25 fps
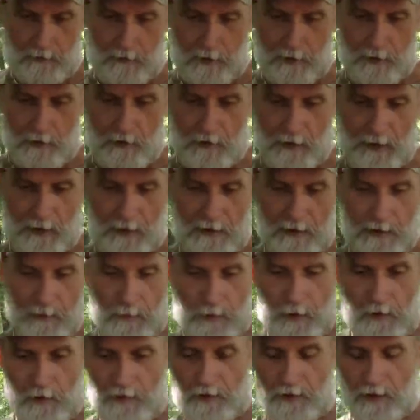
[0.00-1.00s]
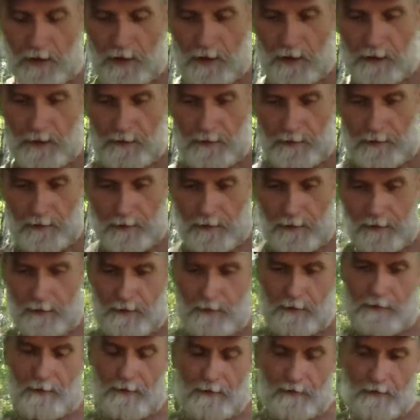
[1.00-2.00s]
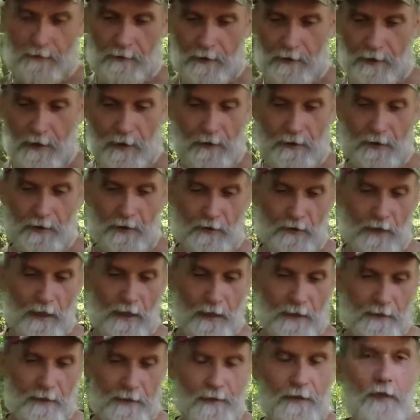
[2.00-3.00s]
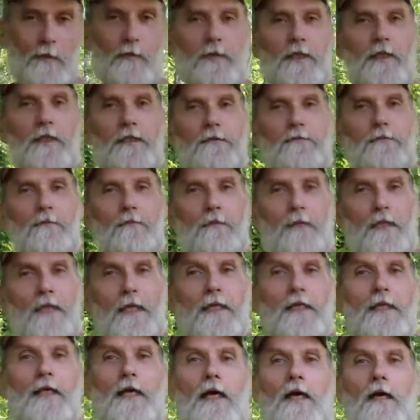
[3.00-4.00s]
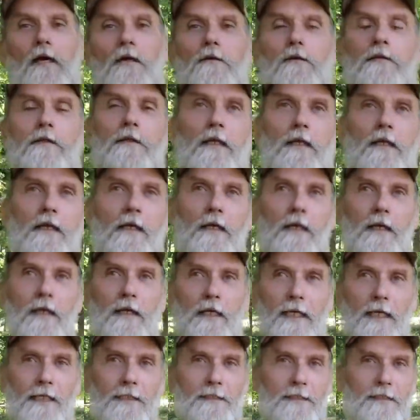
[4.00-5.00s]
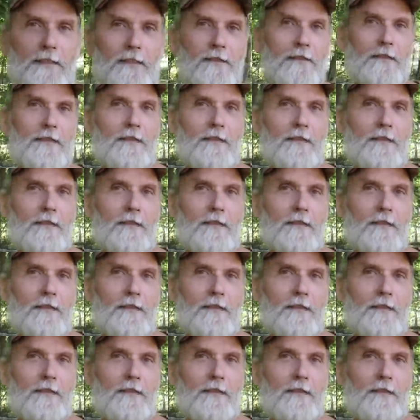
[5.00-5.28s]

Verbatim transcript: neutrons, protons, and another tron something. Anyhow, it's